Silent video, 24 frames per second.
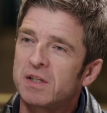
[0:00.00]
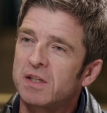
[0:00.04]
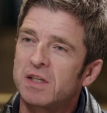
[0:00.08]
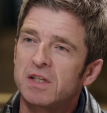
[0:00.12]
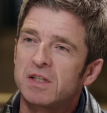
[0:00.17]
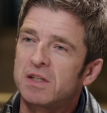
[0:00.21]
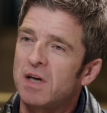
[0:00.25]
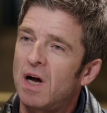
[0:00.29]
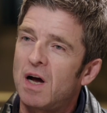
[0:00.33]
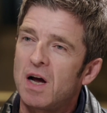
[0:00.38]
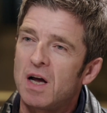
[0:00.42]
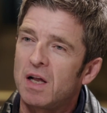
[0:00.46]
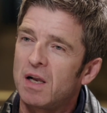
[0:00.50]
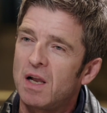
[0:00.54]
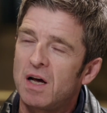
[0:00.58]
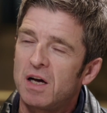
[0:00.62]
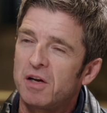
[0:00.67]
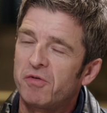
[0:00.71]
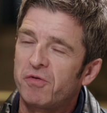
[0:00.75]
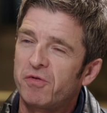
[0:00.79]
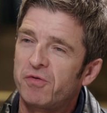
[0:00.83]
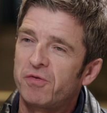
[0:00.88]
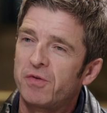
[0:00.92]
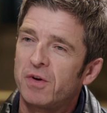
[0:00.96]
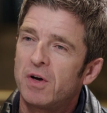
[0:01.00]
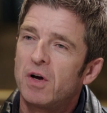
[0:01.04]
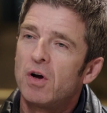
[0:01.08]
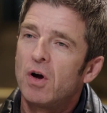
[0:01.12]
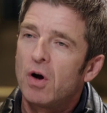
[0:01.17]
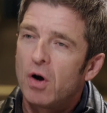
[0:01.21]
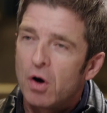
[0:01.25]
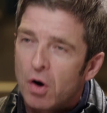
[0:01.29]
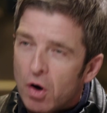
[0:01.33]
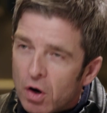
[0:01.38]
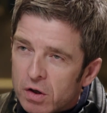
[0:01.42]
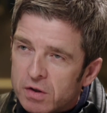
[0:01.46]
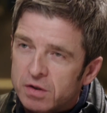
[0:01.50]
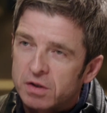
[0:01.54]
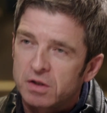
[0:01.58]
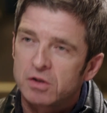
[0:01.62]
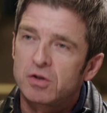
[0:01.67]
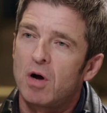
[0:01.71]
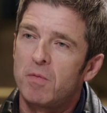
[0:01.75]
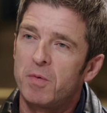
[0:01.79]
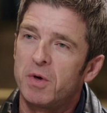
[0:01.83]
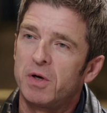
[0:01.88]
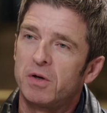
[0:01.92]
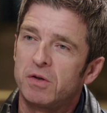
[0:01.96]
his entire life utter
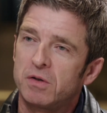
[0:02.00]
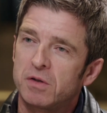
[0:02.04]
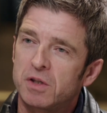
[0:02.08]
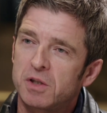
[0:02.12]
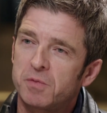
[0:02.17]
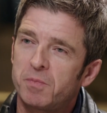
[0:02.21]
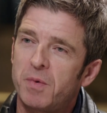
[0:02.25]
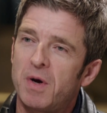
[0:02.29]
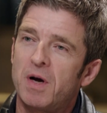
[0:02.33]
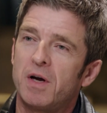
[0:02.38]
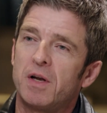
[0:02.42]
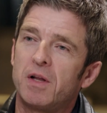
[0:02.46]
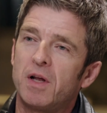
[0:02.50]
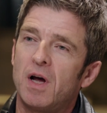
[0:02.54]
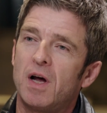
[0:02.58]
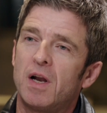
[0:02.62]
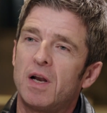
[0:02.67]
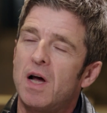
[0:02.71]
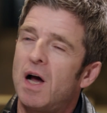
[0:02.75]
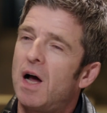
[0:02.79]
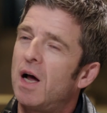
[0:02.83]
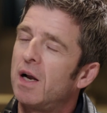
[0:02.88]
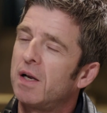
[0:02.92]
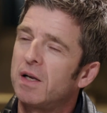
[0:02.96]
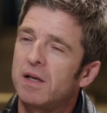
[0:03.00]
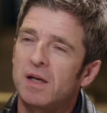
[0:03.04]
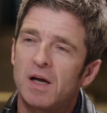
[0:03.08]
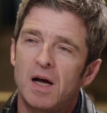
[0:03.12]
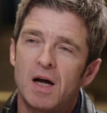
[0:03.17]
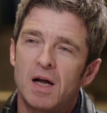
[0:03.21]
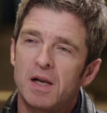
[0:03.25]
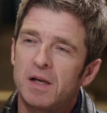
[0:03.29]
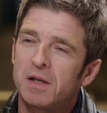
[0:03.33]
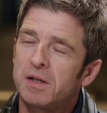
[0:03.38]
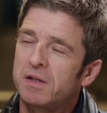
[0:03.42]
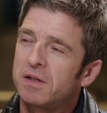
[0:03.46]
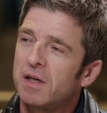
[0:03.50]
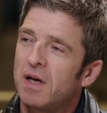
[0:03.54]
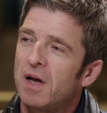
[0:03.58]
dominance by, and, and, and